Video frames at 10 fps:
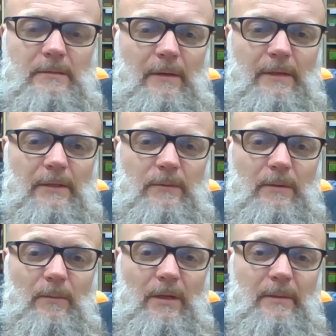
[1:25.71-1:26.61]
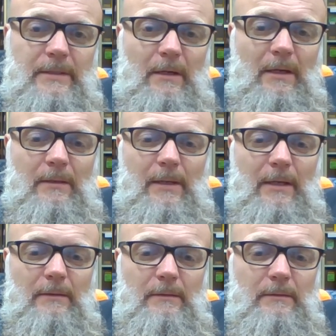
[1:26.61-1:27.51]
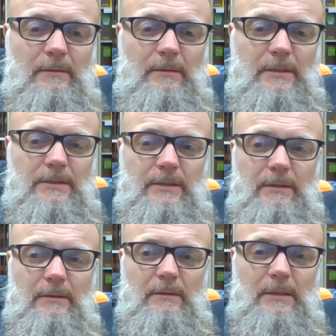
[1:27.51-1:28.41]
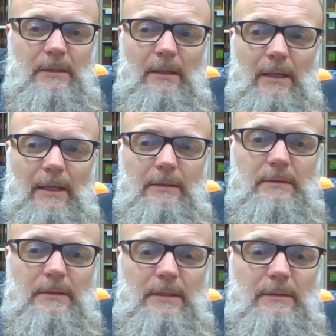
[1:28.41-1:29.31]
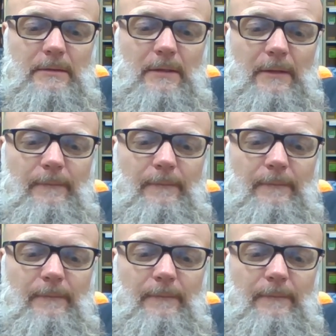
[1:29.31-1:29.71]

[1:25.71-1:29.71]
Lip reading: Some other things we're going to be talking about this year in class is